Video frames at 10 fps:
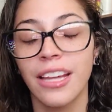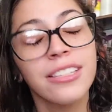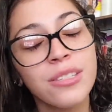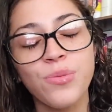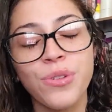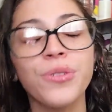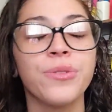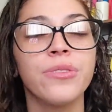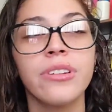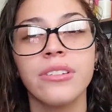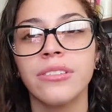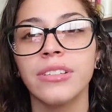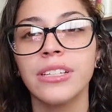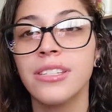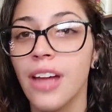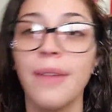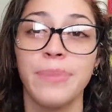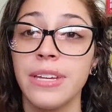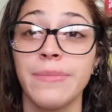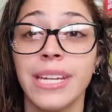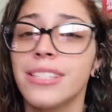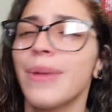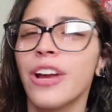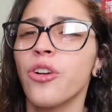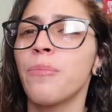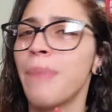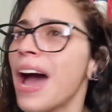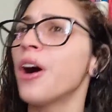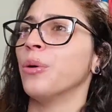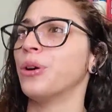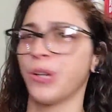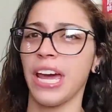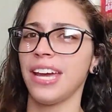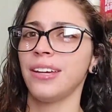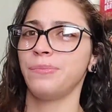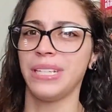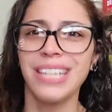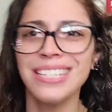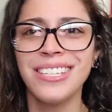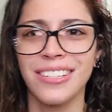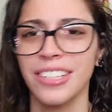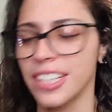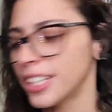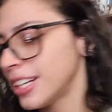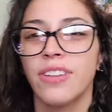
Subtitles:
And it's rude. Like, stop being mean to my girl Pao, okay? Be nice to her.